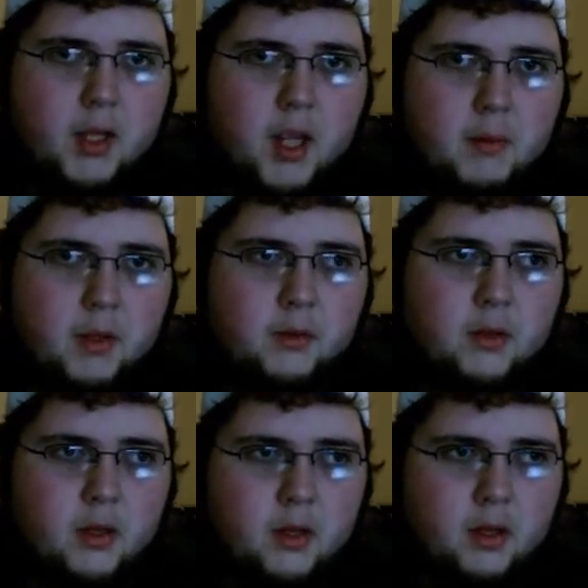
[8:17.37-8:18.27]
came out,
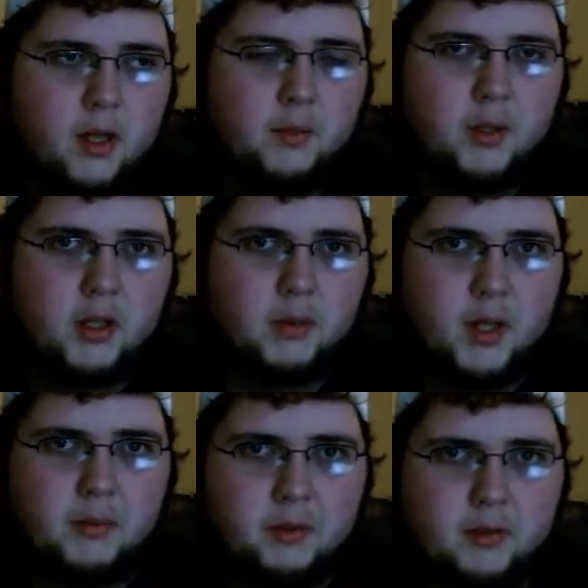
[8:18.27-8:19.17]
and we all know
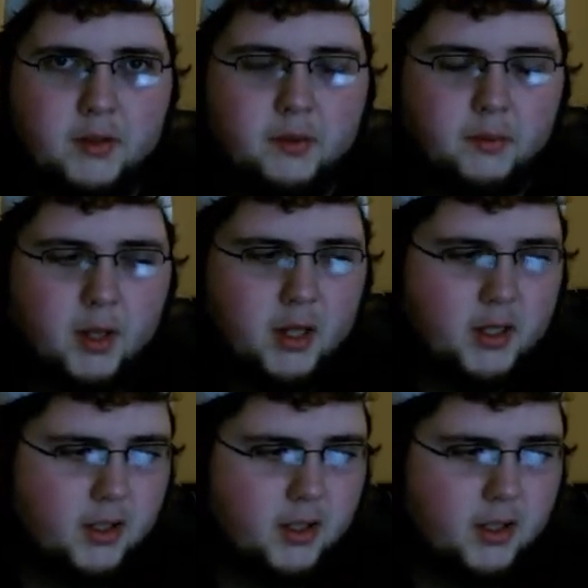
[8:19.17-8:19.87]
what happened to Chris Benoit.